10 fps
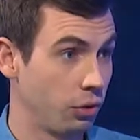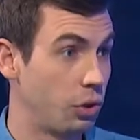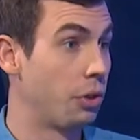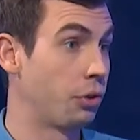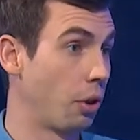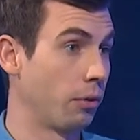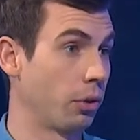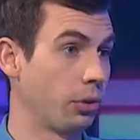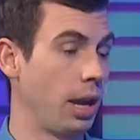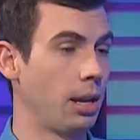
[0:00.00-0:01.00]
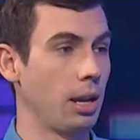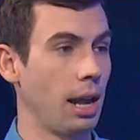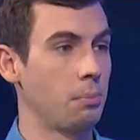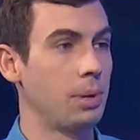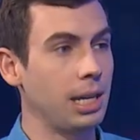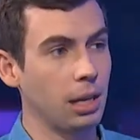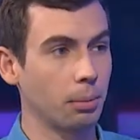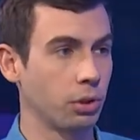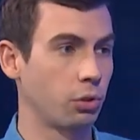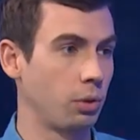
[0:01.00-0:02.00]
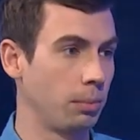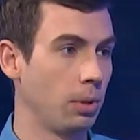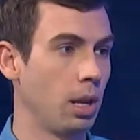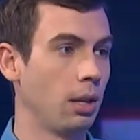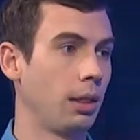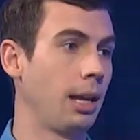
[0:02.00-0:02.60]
to the servers and and being a able month. to stream the